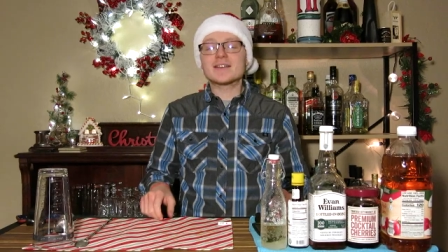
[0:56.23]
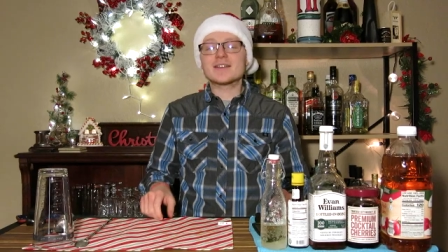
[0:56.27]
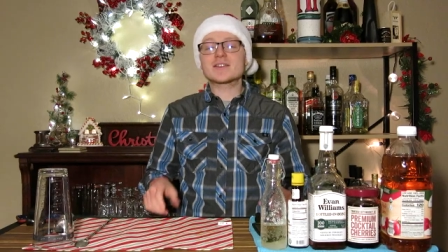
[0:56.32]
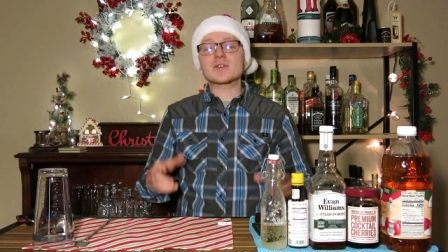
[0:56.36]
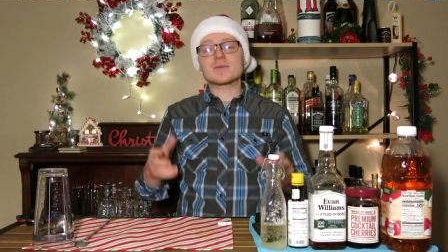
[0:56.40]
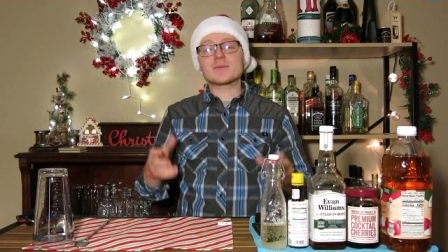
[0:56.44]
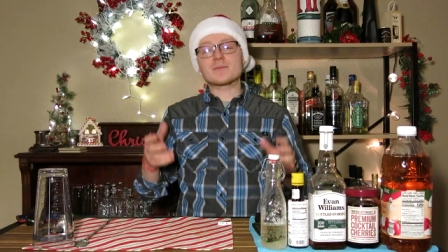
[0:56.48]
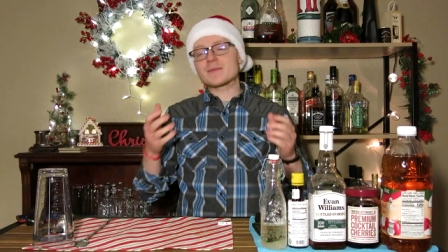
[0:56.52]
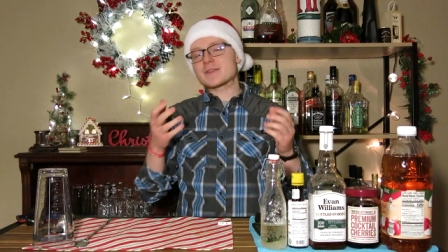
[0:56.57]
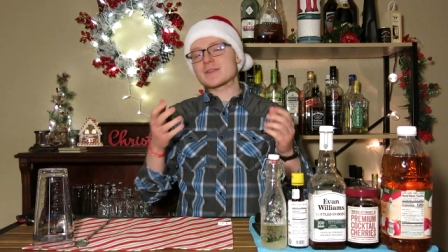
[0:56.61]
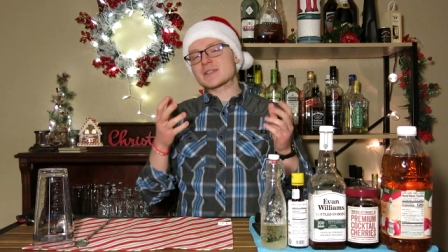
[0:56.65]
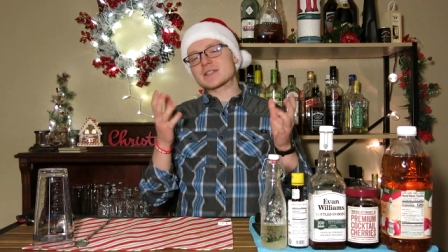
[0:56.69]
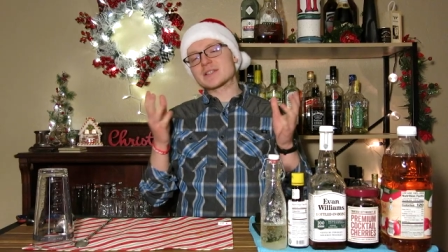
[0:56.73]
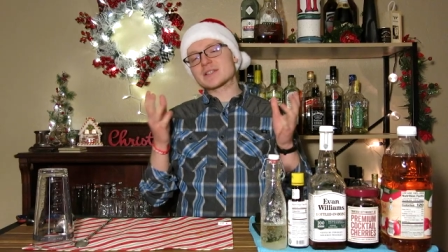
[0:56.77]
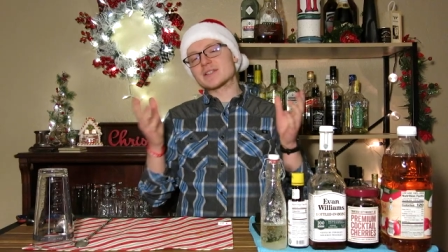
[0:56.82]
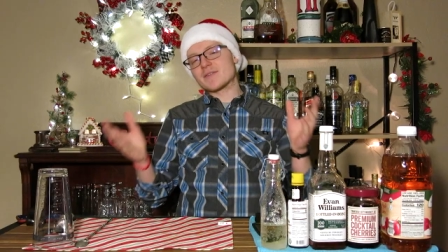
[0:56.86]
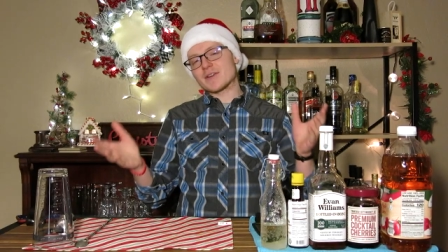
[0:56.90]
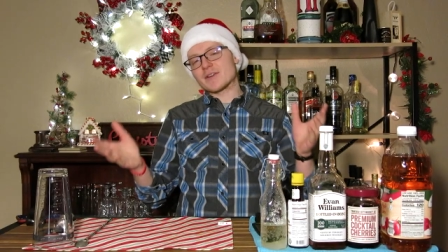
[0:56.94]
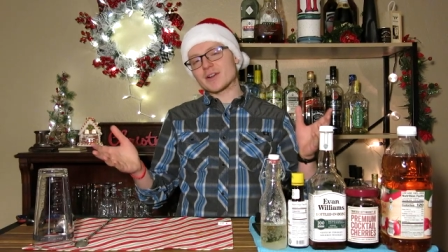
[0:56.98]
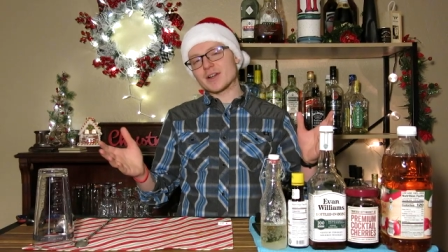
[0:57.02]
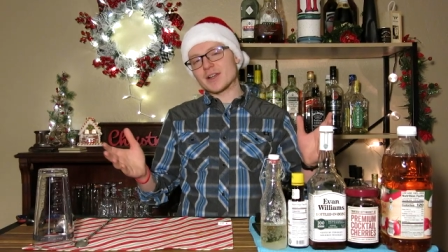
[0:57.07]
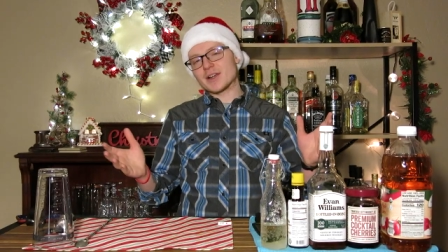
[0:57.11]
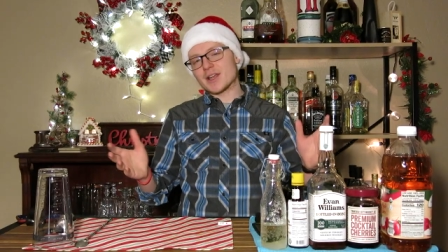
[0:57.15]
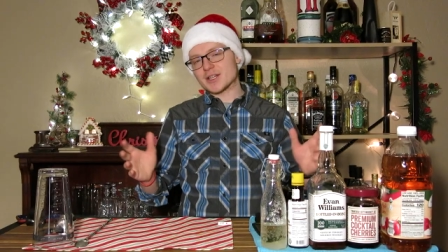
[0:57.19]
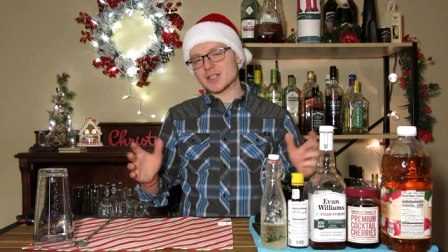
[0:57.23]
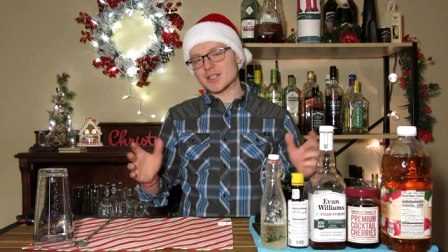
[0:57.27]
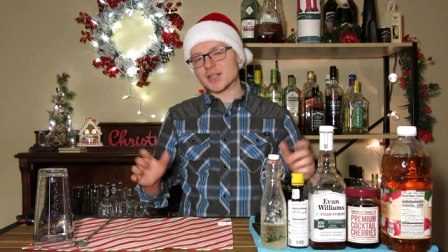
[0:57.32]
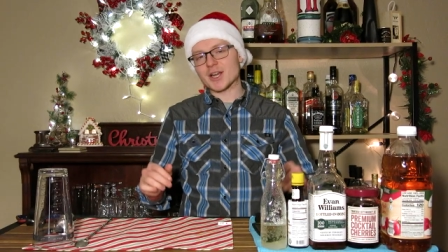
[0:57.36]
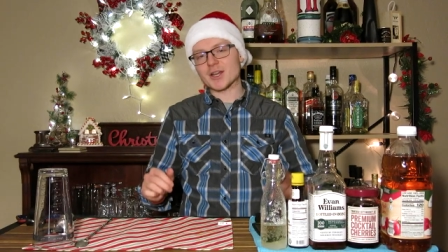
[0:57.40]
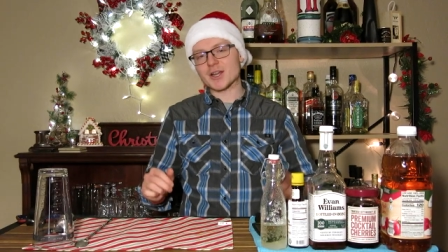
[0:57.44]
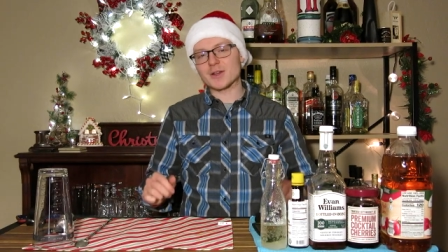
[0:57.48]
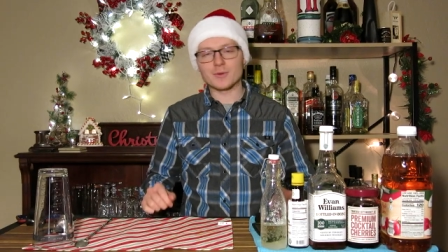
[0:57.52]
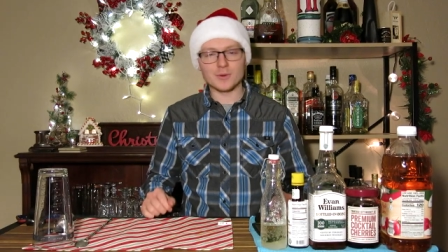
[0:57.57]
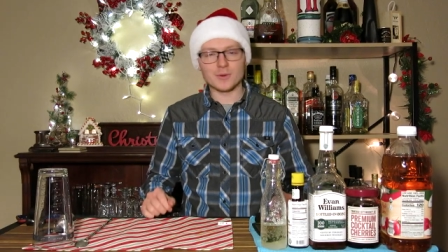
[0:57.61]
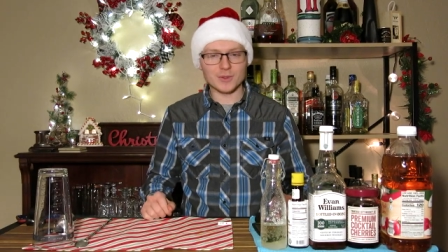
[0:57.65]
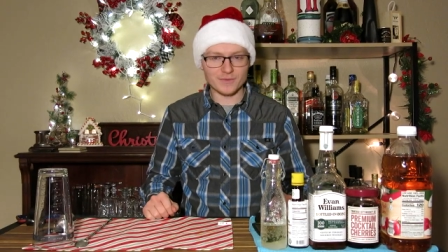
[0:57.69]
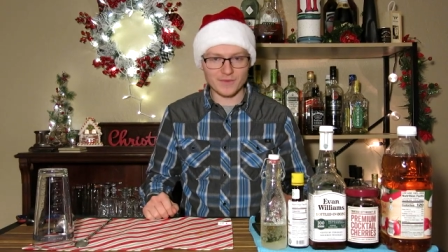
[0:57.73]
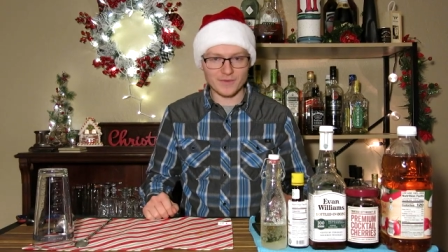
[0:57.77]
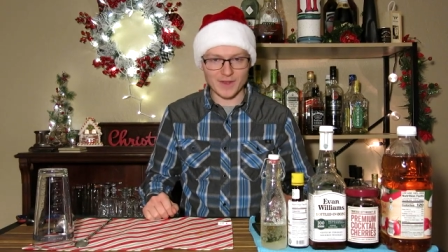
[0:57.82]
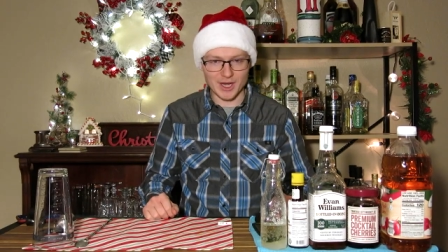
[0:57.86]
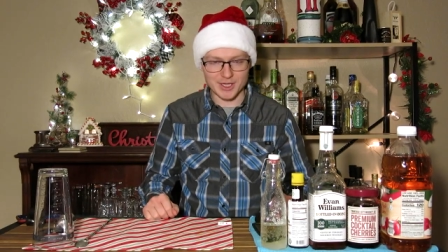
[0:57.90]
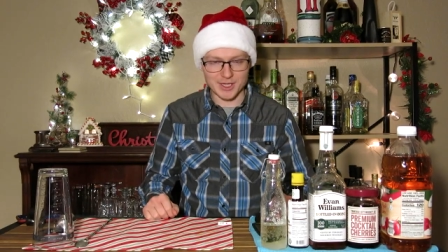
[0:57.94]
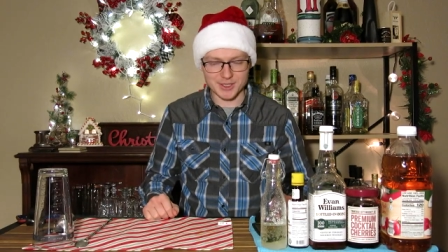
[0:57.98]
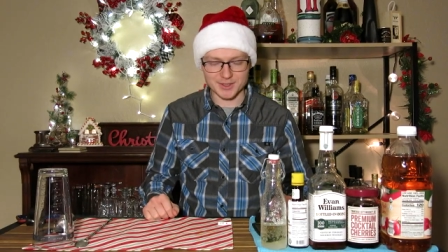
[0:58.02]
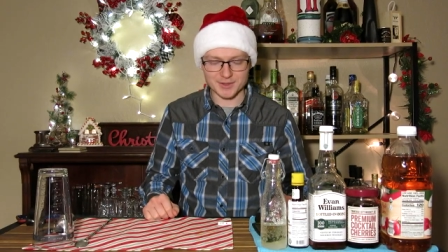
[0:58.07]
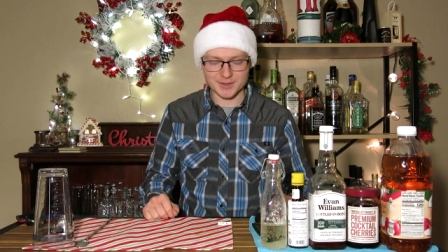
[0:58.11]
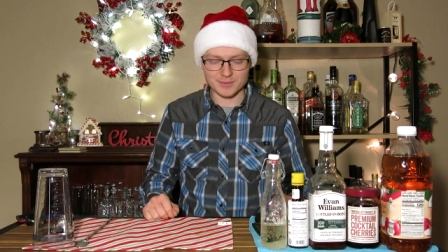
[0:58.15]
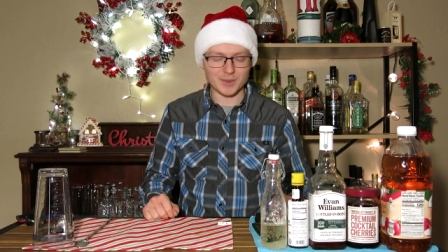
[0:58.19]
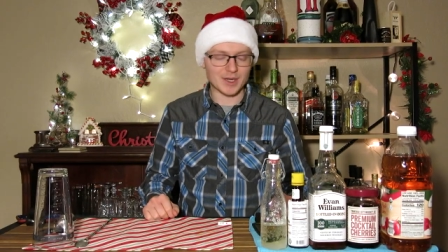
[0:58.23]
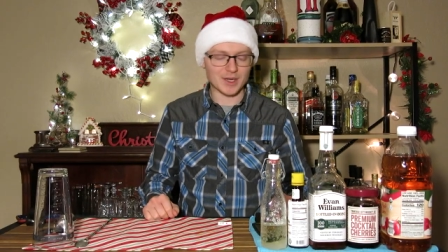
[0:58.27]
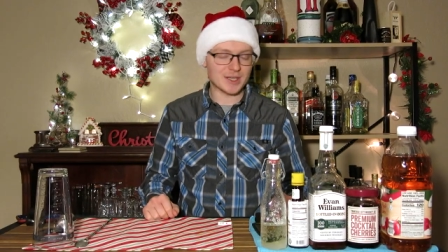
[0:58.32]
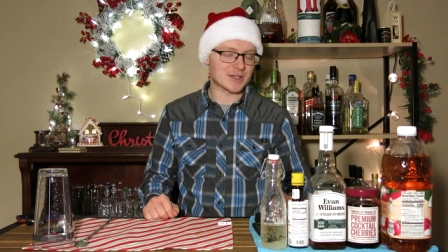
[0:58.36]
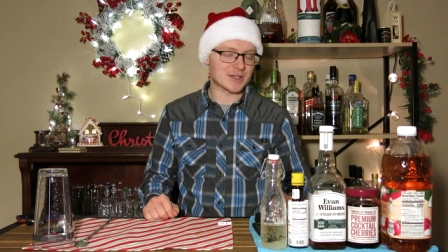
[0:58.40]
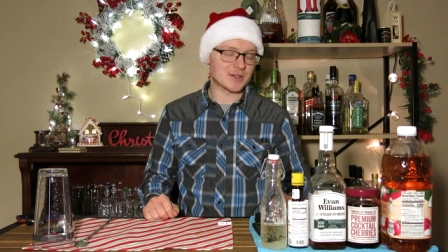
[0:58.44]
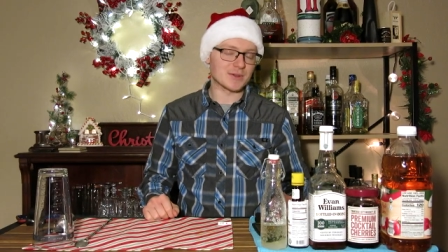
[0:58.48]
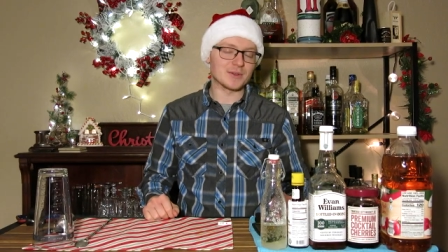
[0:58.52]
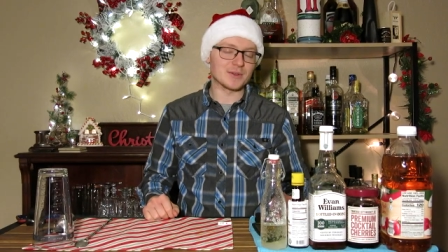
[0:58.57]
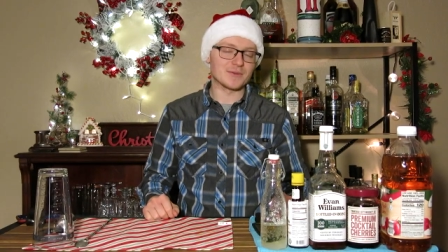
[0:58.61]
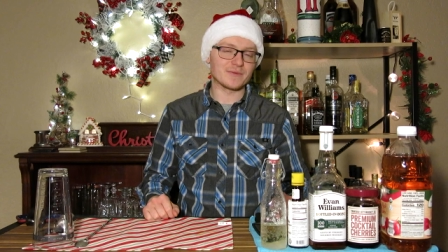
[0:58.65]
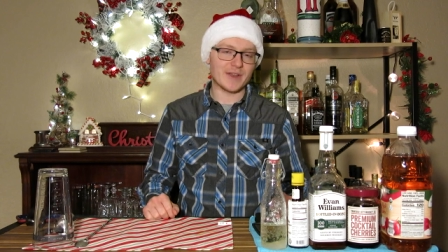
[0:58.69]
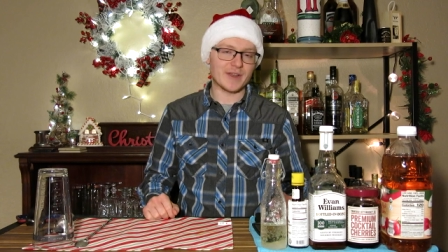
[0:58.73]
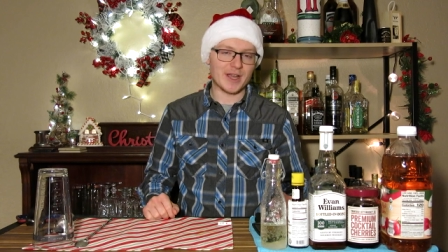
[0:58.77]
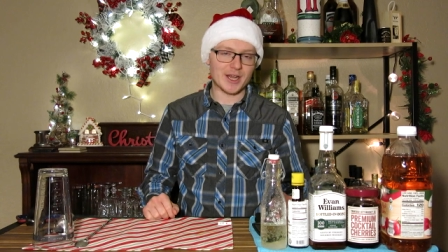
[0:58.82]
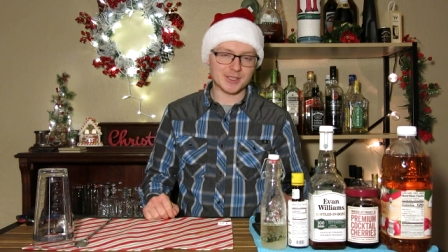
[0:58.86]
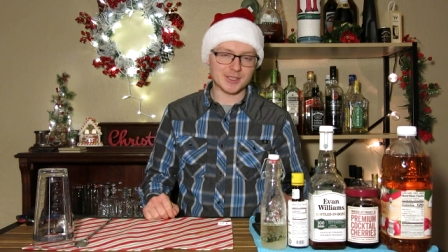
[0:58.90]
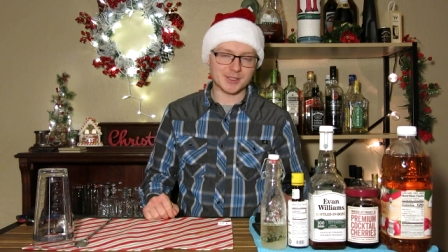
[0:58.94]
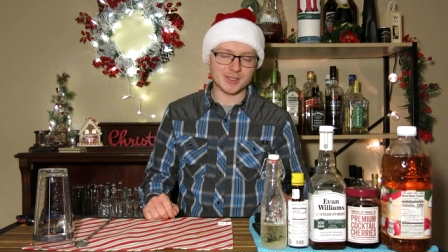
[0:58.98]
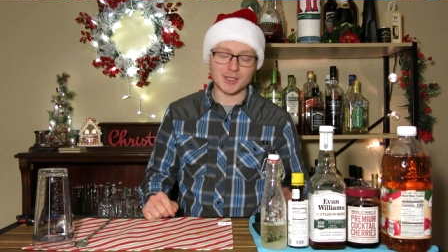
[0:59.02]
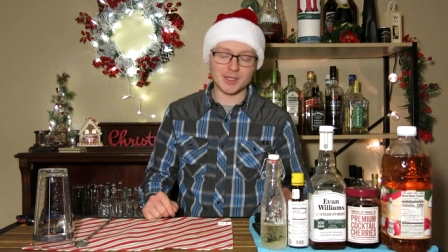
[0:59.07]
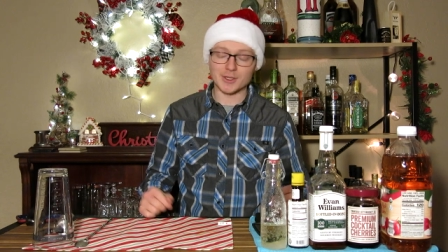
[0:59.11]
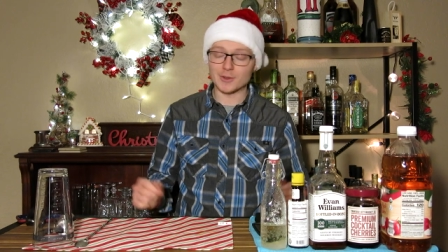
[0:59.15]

So this is a variation on an old-fashioned. What is an old-fashioned?